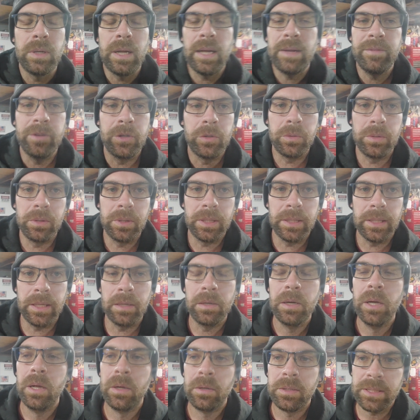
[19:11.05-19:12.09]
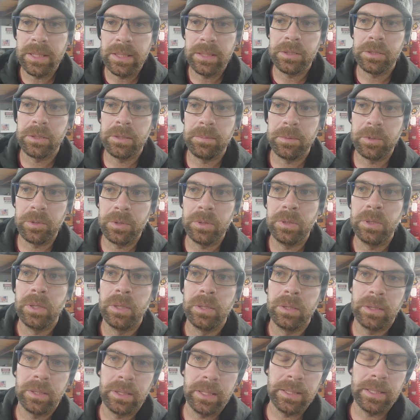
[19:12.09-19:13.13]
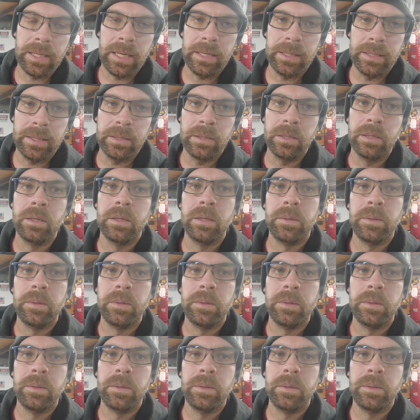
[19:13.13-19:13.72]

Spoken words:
I haven't ordered it yet. Let's get the trim ordered, get that in.